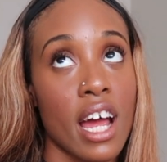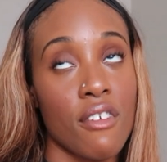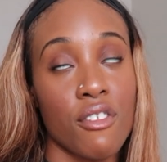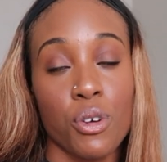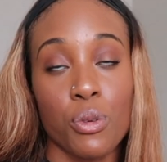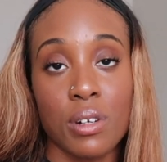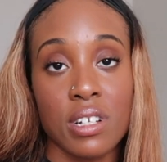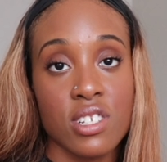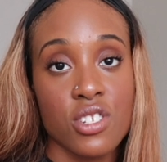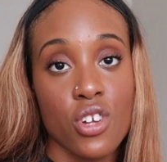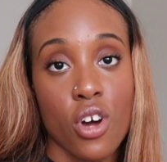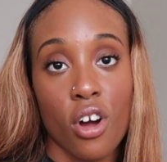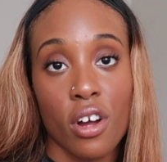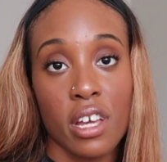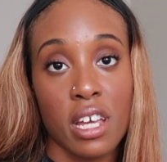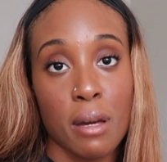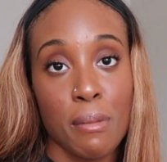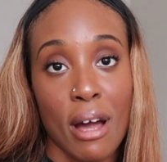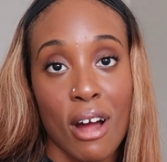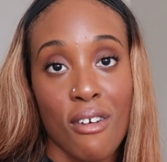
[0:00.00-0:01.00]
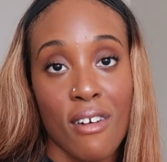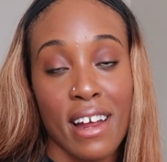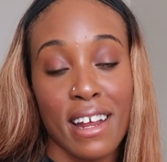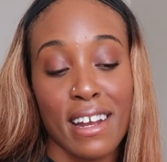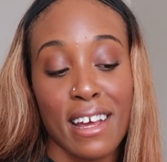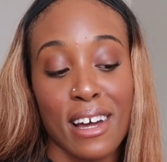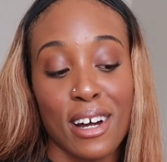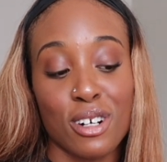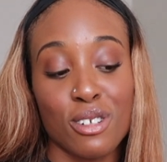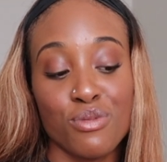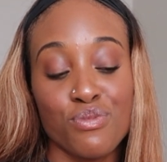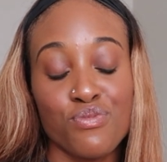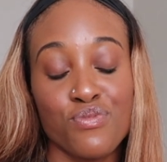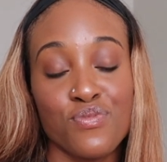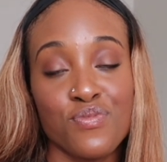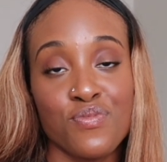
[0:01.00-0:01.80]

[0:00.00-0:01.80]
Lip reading: everyone is talking about right now.